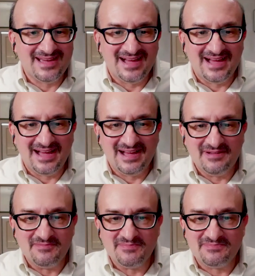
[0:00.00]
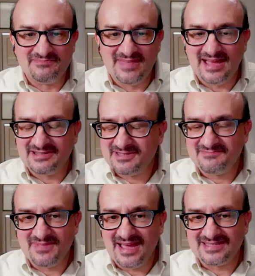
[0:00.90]
Um, that's
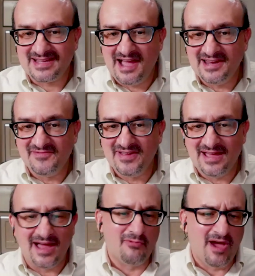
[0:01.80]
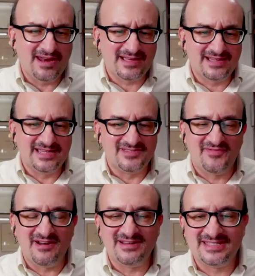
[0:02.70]
that's kind of it. Ironically, it's
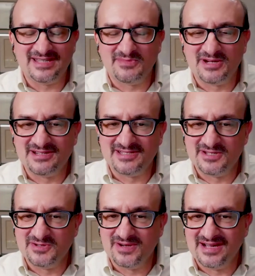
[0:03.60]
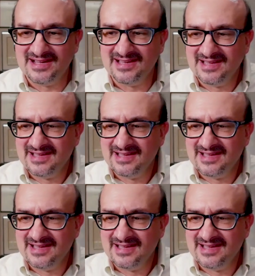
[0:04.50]
very similar to uh,